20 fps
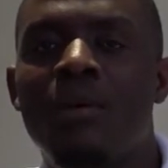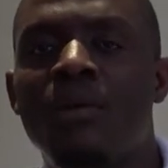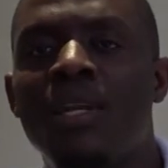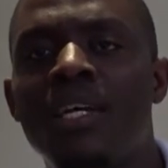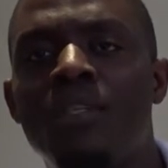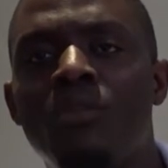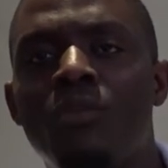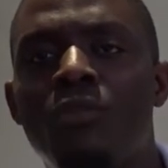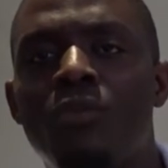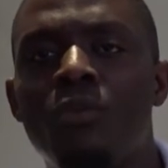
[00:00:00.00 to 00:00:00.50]
I would
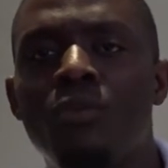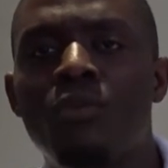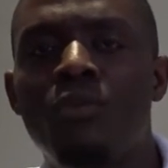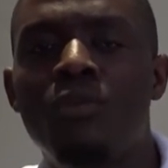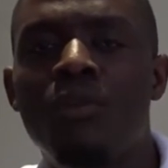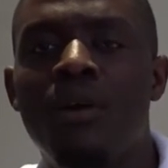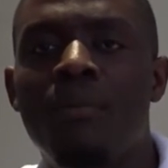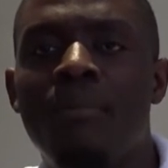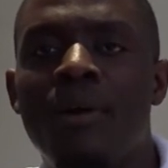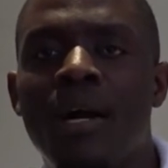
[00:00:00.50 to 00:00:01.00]
like to talk
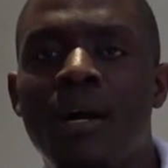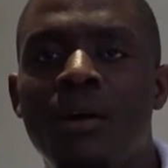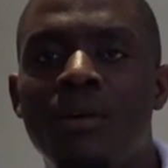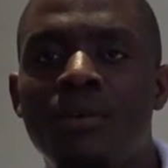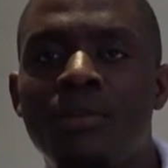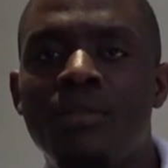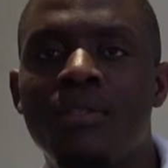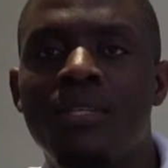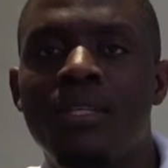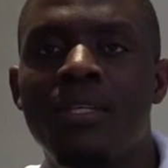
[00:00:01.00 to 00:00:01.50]
to you
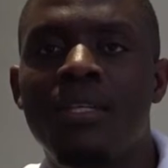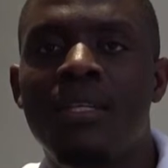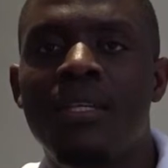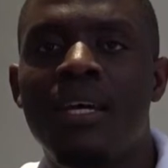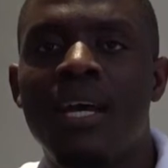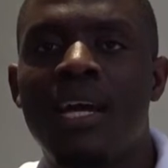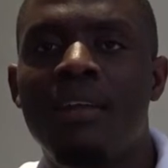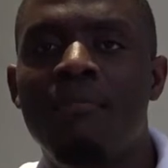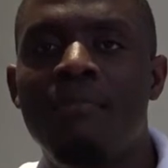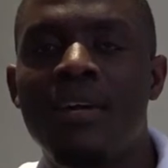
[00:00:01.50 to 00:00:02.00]
about
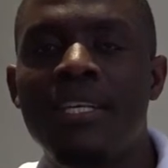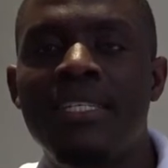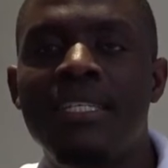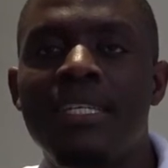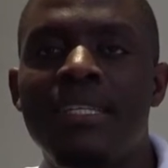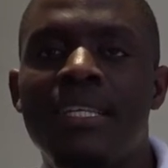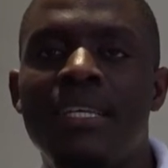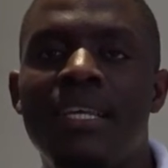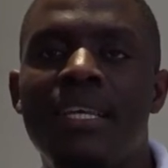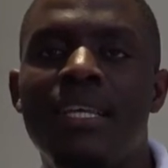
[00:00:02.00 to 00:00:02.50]

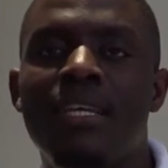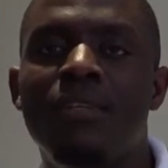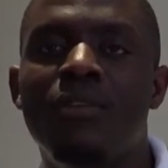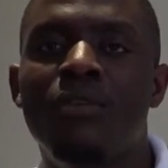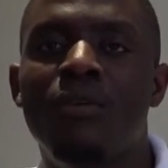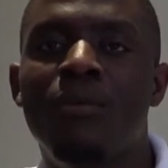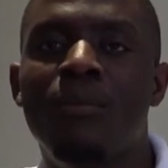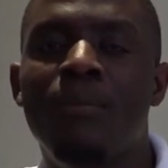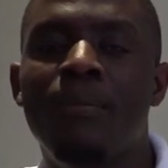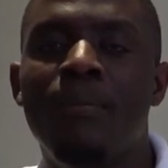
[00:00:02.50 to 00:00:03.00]
advancing the
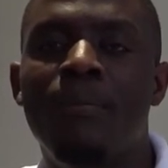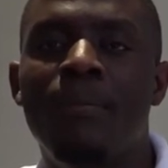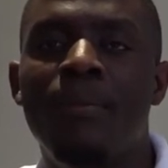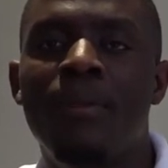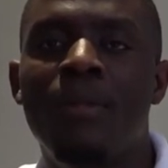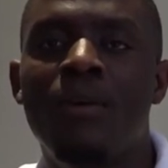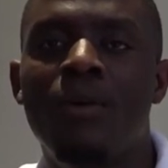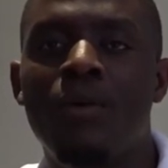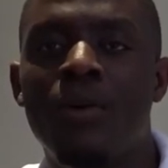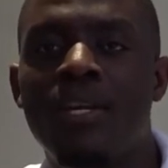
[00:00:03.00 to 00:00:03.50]
kingdom
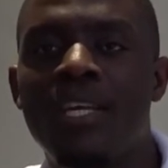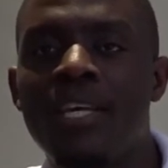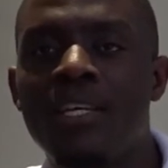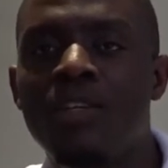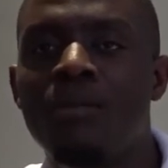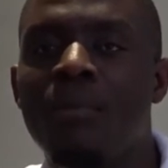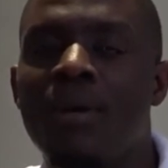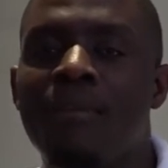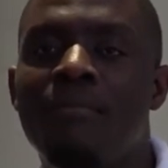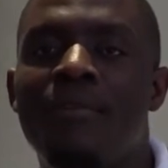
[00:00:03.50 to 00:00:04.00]
or
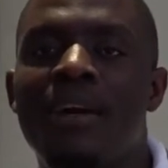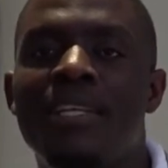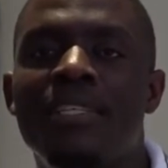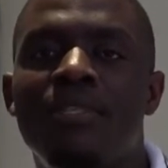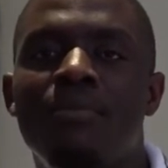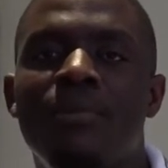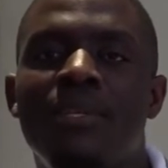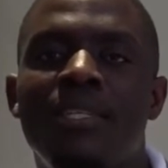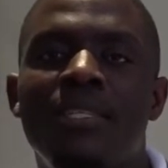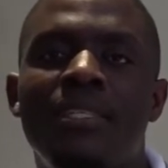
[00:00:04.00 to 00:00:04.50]
kingdom
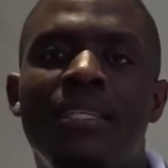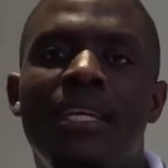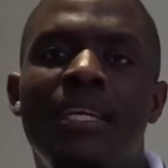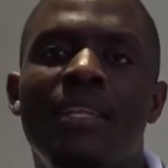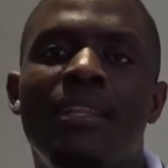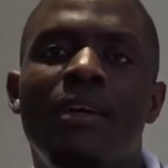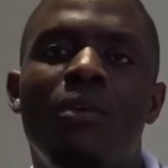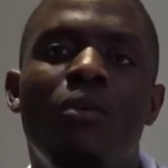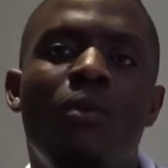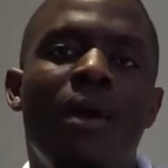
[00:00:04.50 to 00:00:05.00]
advancement
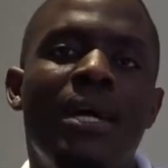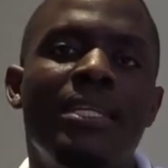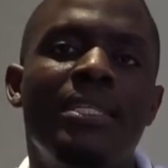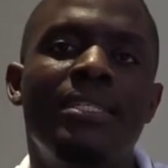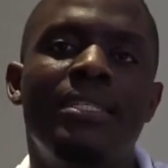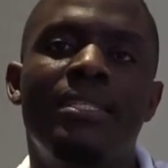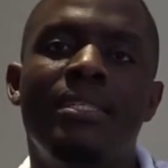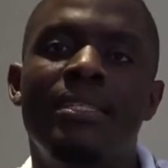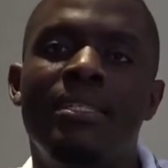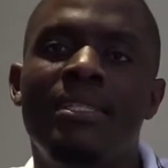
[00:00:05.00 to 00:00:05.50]
and the
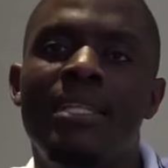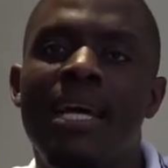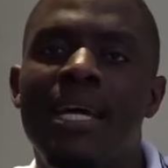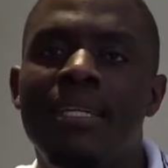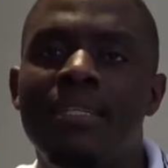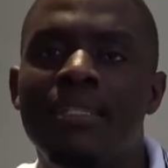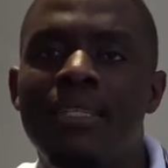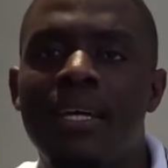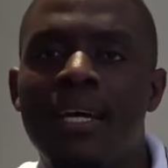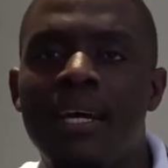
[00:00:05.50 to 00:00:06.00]
qualities
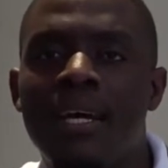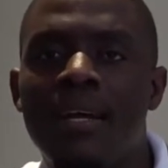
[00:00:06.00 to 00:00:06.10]
that